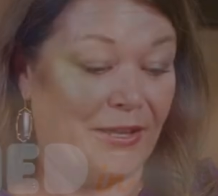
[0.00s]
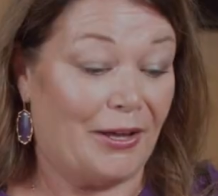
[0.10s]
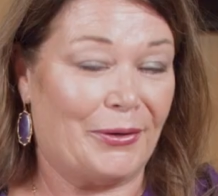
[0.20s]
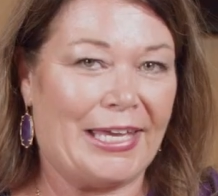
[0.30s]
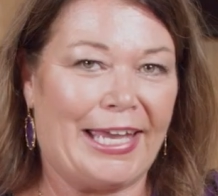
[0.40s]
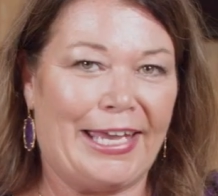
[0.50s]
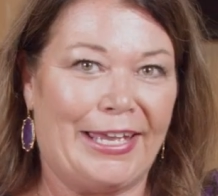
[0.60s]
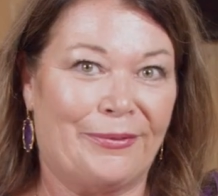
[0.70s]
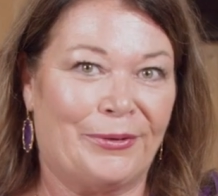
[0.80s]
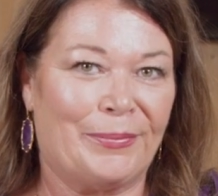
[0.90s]

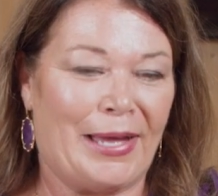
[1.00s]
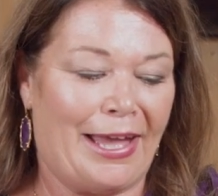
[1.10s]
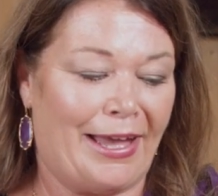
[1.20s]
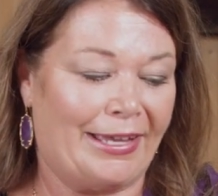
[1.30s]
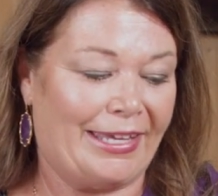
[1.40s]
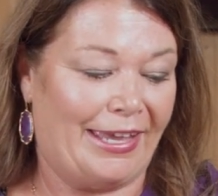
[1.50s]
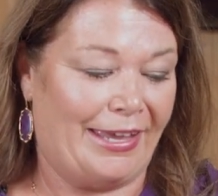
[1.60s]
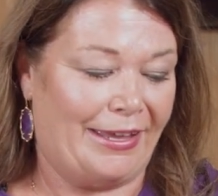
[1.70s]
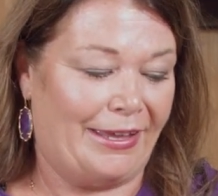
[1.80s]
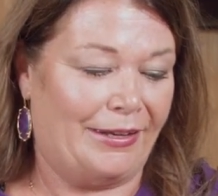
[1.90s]
Okay, and we're back,
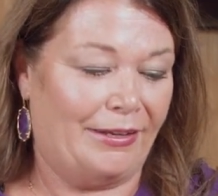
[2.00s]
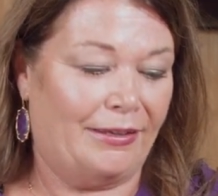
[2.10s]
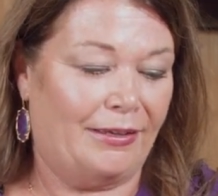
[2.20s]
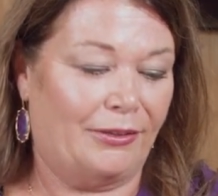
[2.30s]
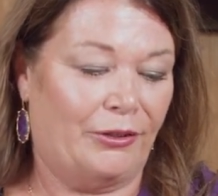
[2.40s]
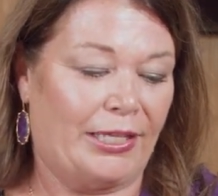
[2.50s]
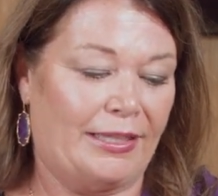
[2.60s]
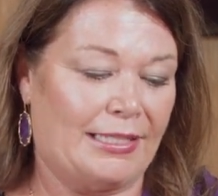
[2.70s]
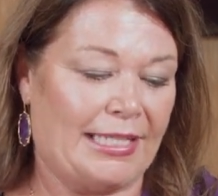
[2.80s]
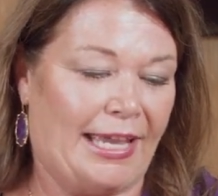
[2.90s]
and look at
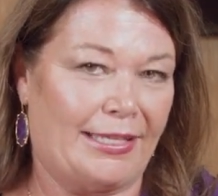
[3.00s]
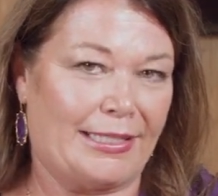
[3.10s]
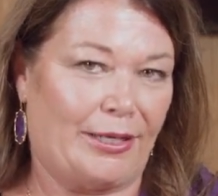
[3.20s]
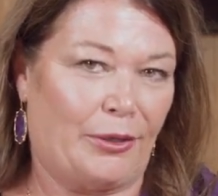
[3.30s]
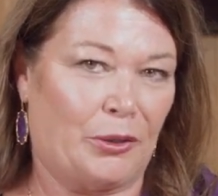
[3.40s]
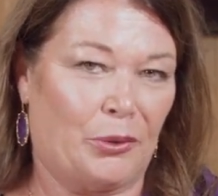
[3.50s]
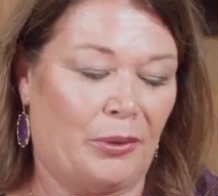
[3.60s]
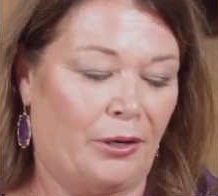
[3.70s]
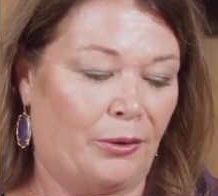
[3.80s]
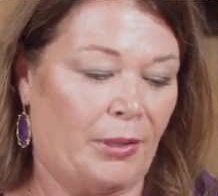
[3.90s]
this queso.
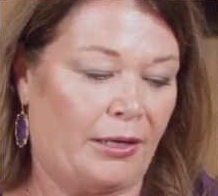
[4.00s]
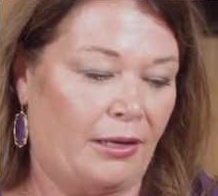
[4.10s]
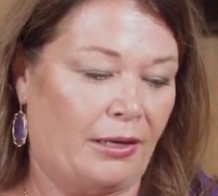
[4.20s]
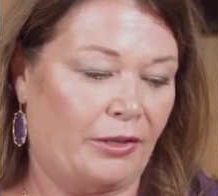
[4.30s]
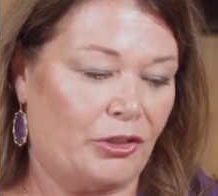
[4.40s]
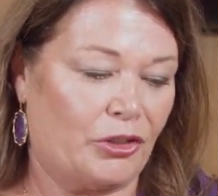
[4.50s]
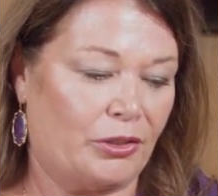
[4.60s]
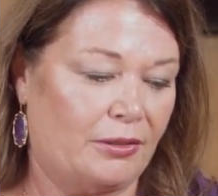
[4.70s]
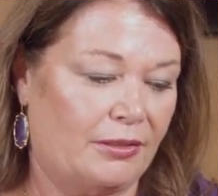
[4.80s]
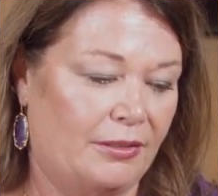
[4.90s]
Oh my gosh,
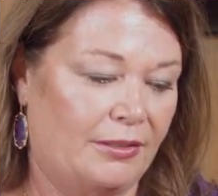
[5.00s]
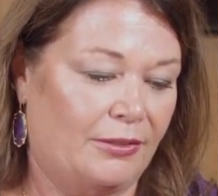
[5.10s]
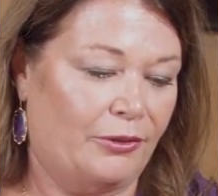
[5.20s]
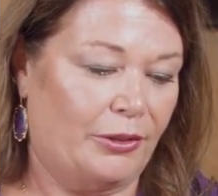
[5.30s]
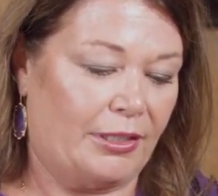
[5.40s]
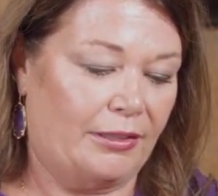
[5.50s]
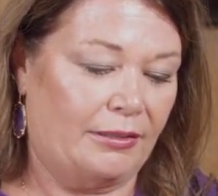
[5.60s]
look.